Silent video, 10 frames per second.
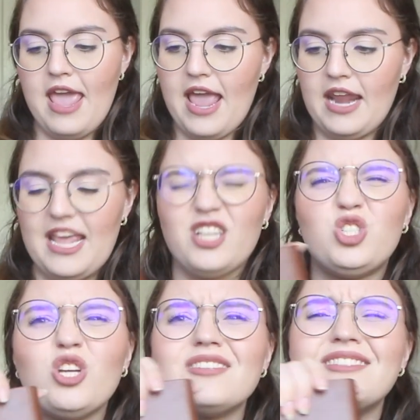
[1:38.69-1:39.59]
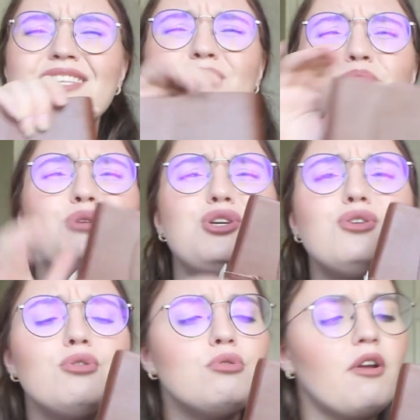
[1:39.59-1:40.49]
and it's just this
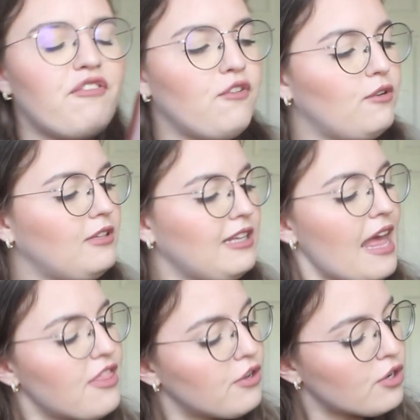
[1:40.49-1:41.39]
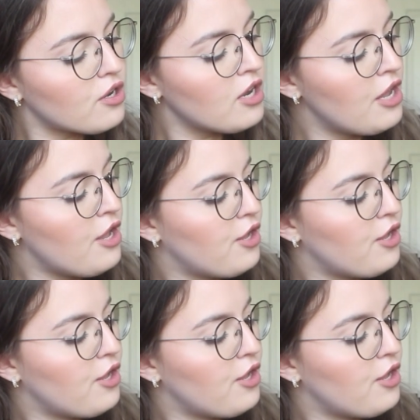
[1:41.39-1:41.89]
beautiful leather